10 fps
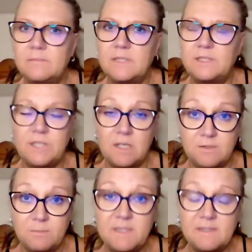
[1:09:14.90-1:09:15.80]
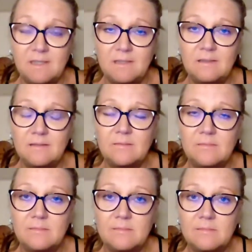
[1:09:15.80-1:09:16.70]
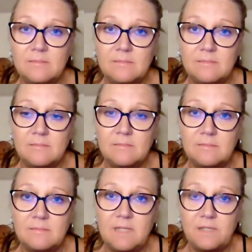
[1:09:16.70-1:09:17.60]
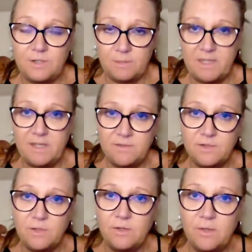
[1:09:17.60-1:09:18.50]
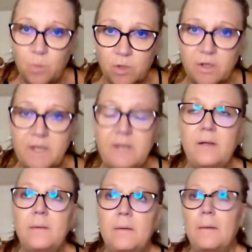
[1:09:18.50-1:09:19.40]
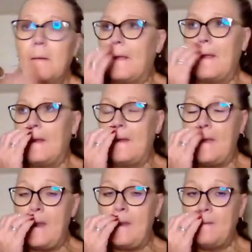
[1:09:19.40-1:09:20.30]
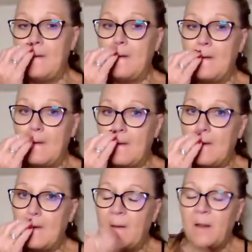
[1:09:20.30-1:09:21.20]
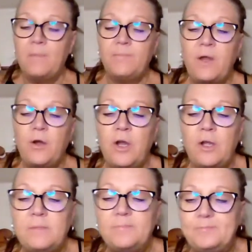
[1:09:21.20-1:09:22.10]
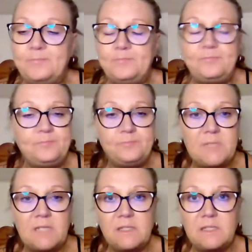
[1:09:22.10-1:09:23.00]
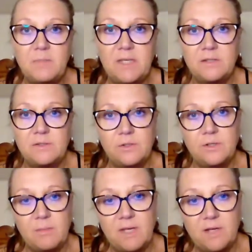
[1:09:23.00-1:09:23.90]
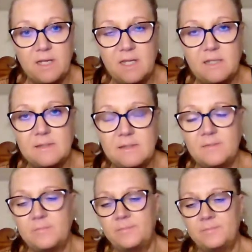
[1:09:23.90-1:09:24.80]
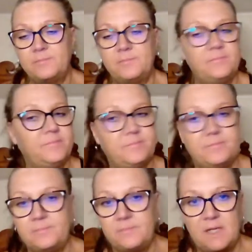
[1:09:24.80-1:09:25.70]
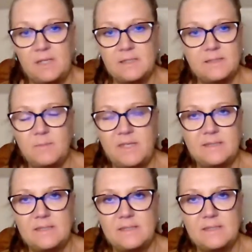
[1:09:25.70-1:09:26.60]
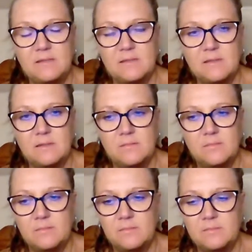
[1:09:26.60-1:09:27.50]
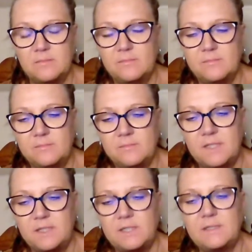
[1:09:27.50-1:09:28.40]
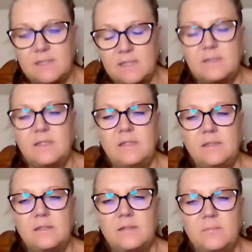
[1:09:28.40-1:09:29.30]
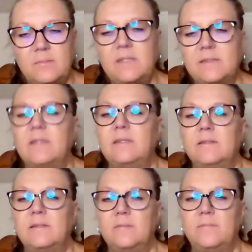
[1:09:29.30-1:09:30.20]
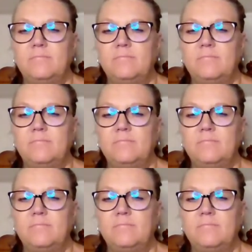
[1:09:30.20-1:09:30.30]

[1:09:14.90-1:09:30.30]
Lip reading: This child's missing. They should be concerned and worried. No, they're not. Nothing to be concerned about, I guess. It doesn't make sense. It just doesn't make sense.